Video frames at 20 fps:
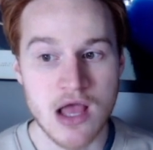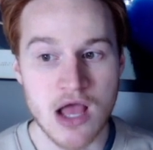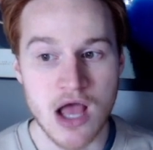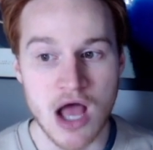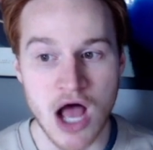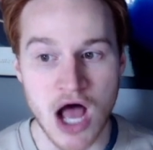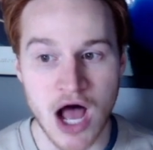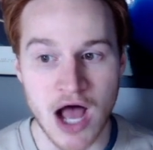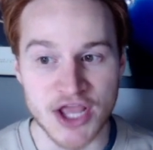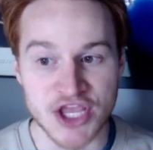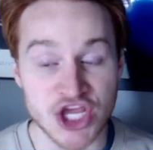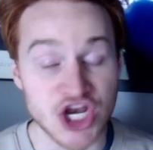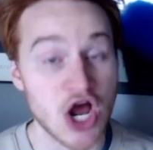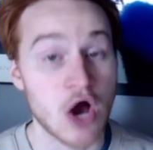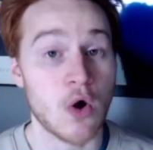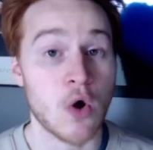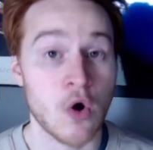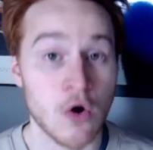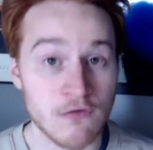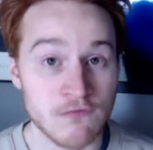
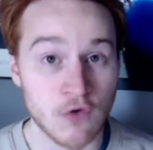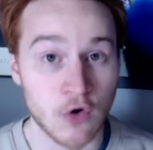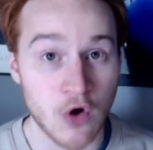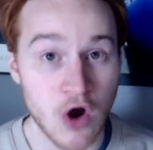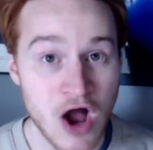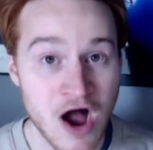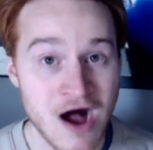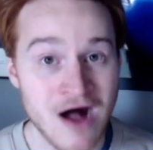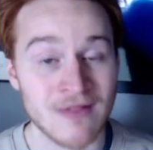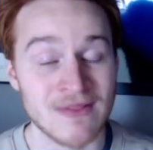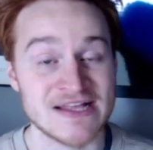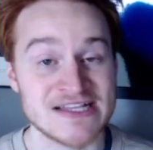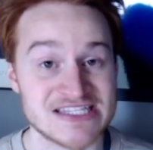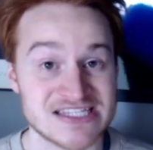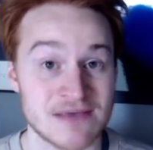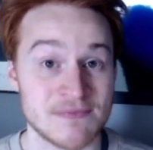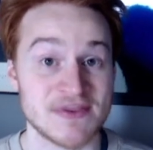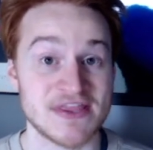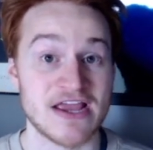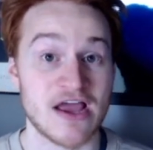overall in
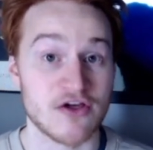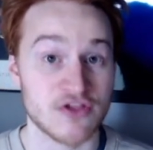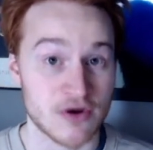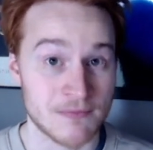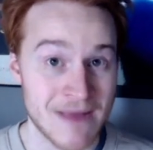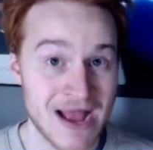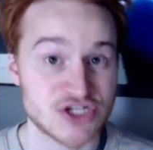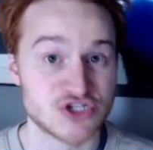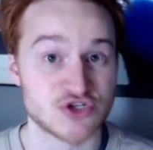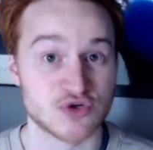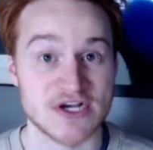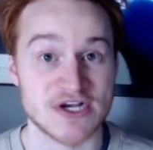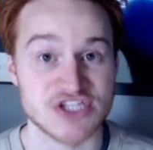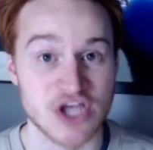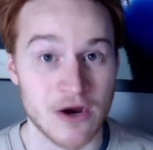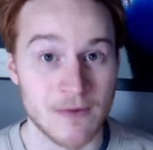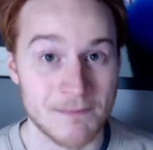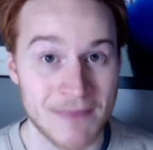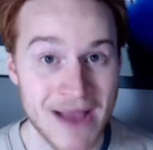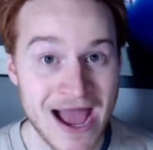some of the other metrics
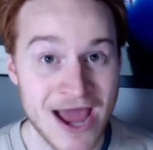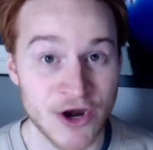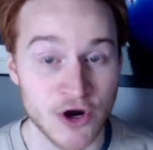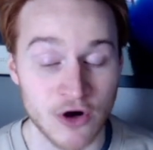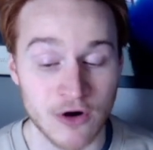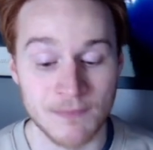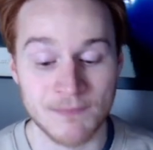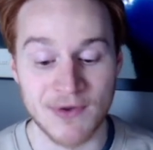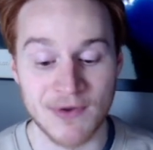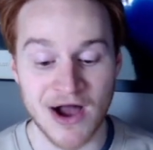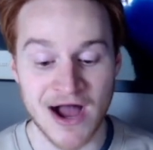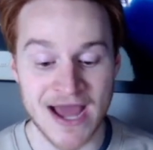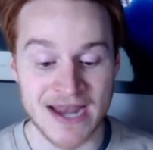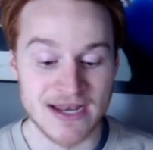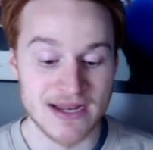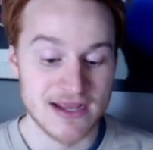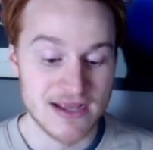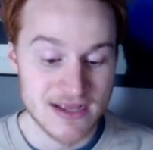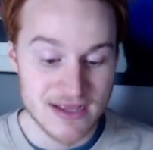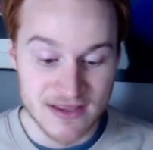are better,
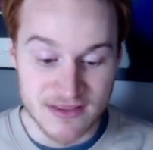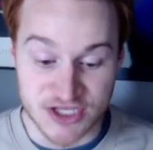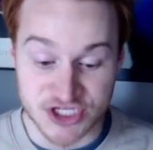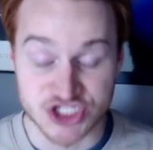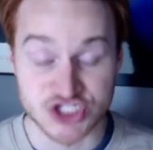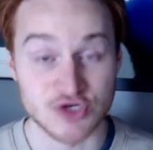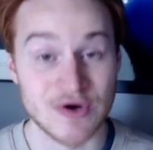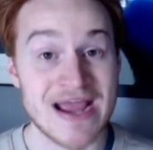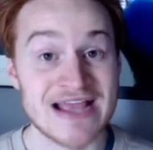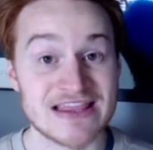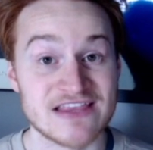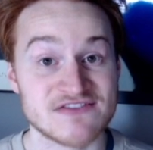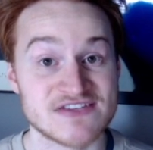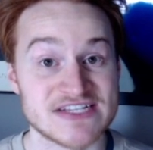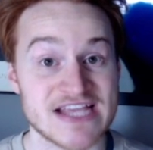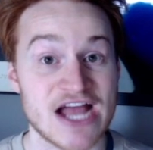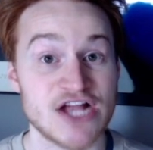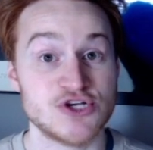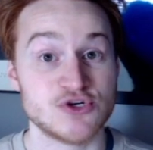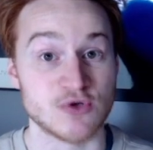but the strength of
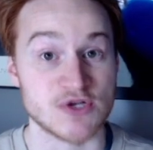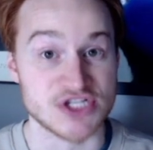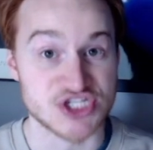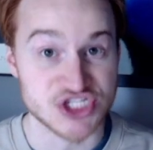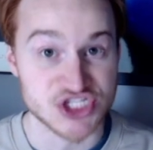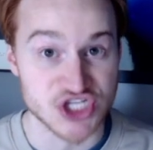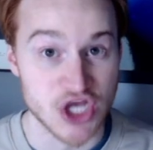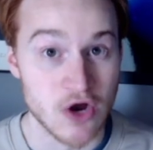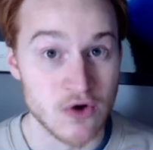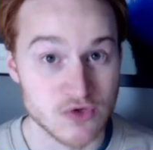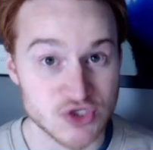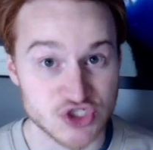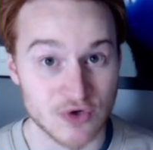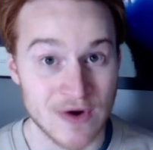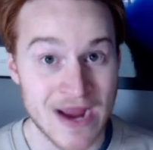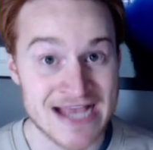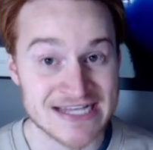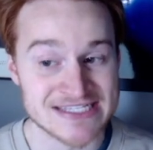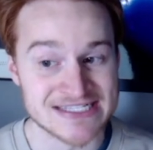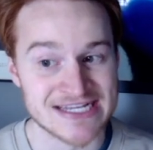schedule is so
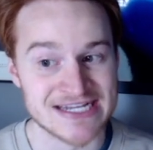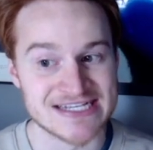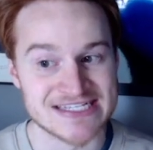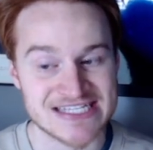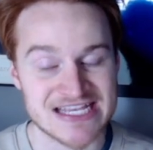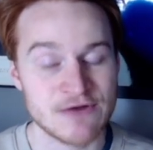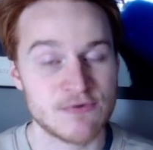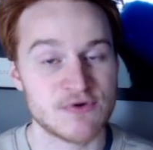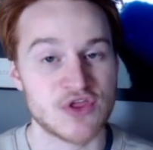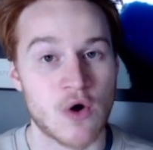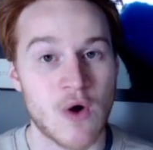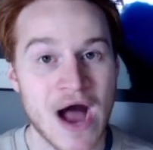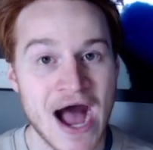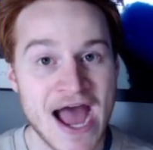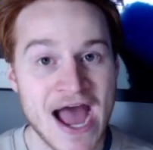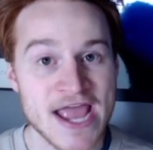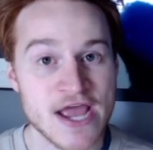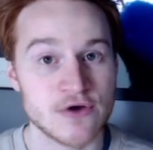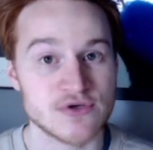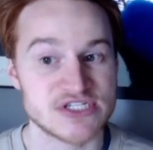drastic. See, with
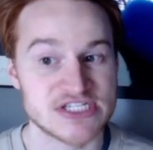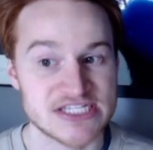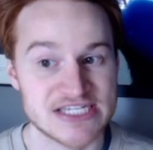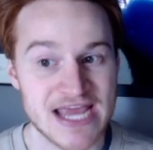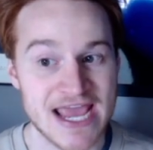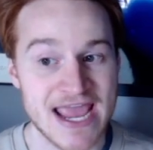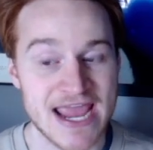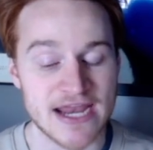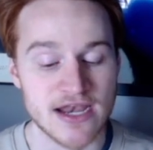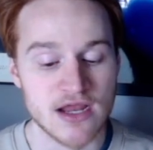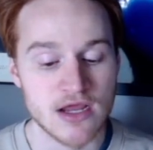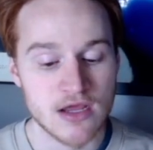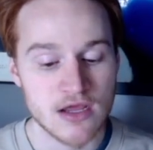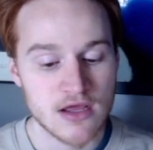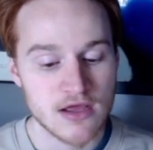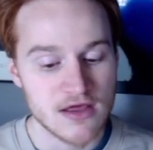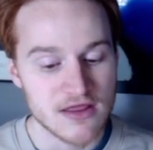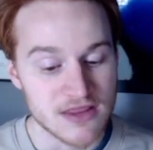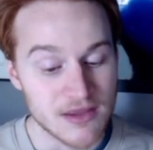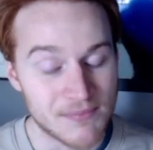Ohio State,
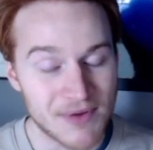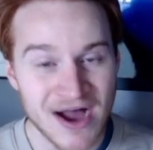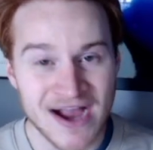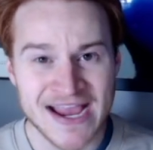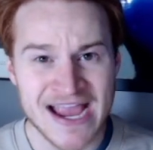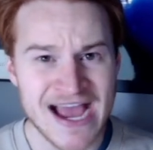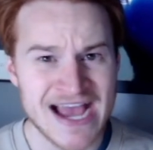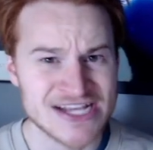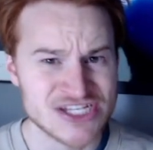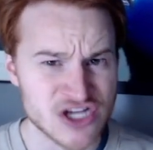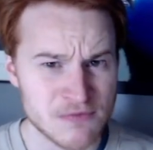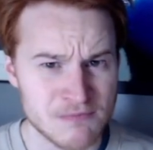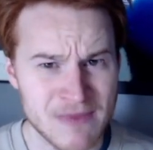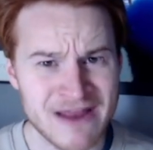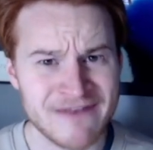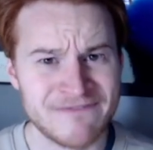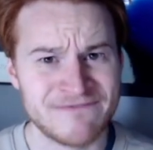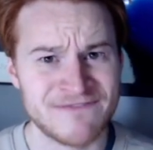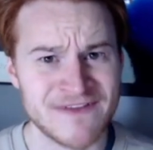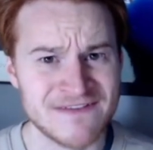the Buckeyes are
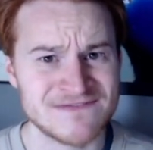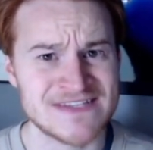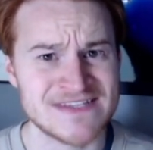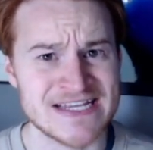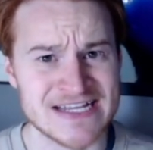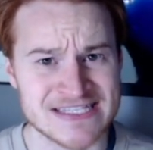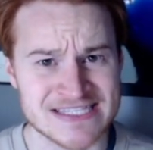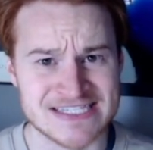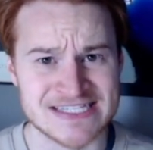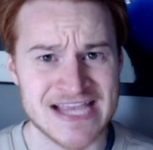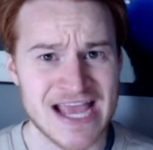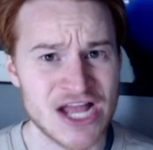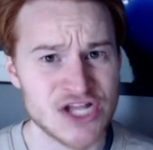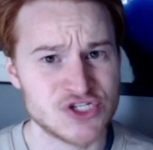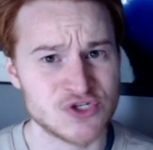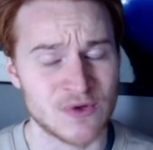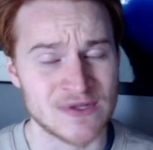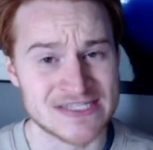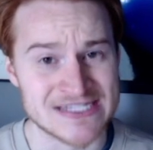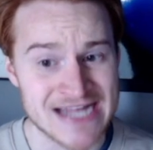mid-50 in
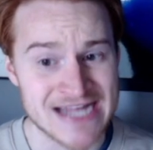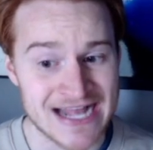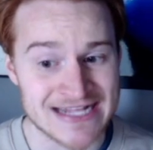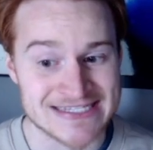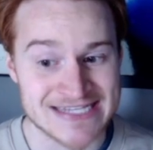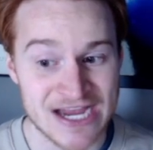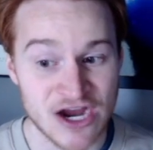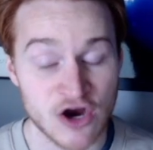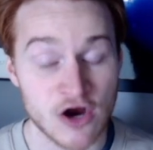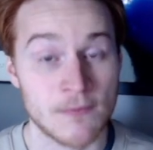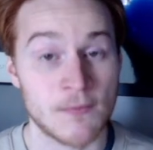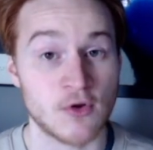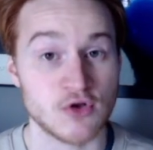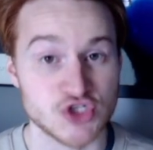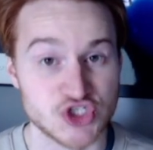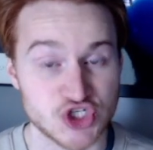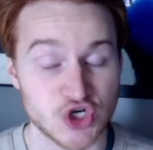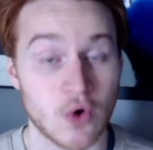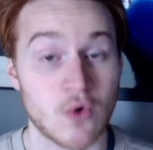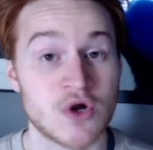schedule. It's not terrible.
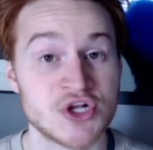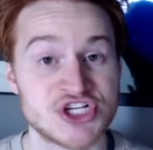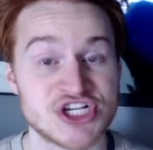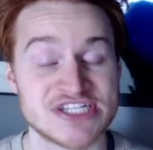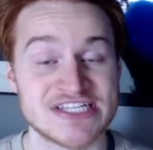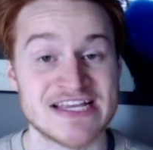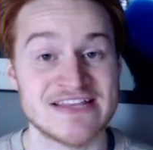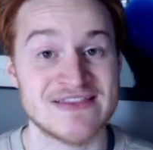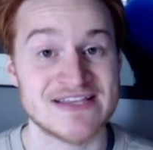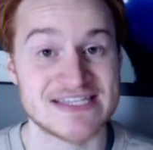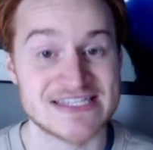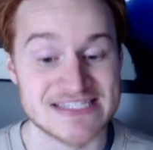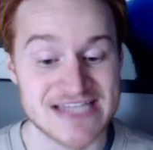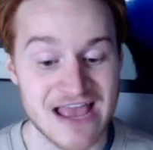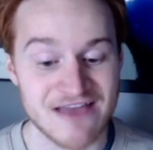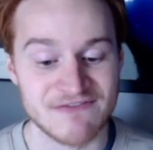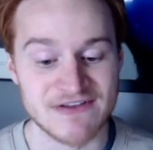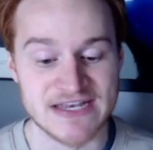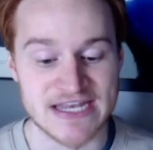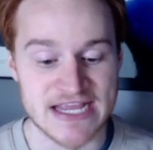Georgia's in the
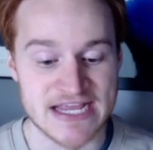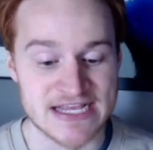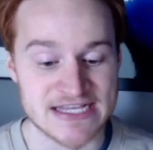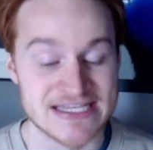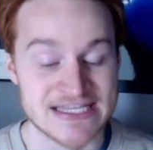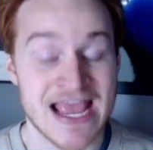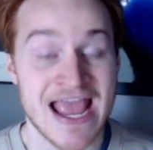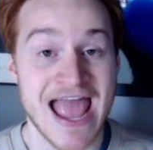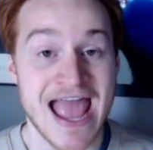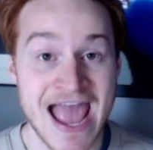70s.